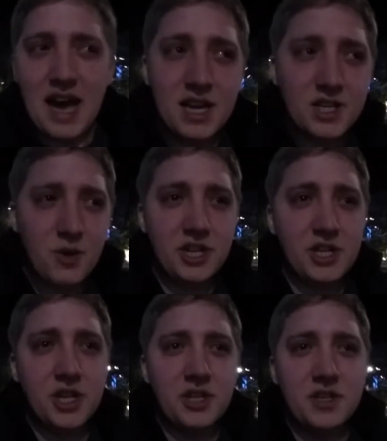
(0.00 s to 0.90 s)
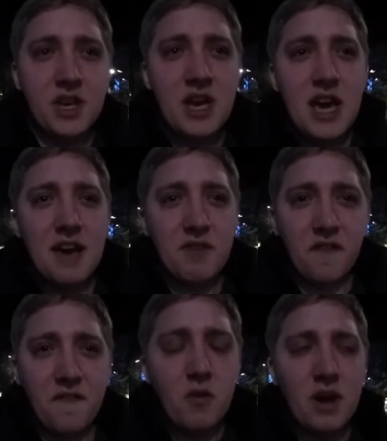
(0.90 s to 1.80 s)
Ask questions. If you
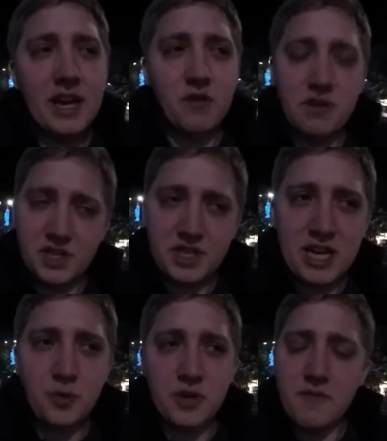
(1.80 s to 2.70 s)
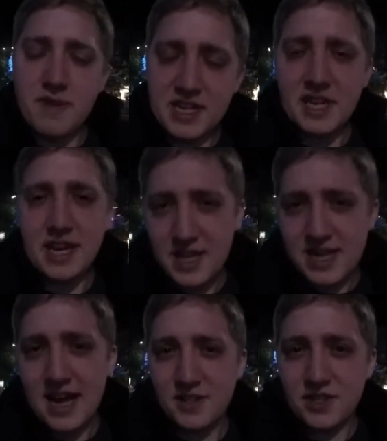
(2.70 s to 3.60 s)
feel like you're at the stage where you're ready to hear
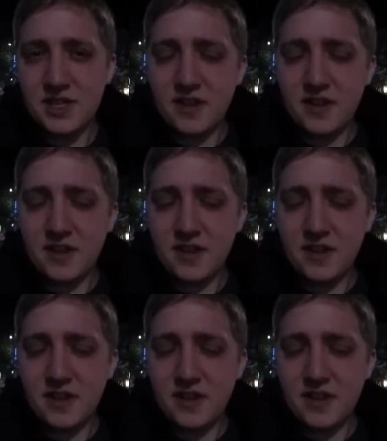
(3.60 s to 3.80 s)
the answers,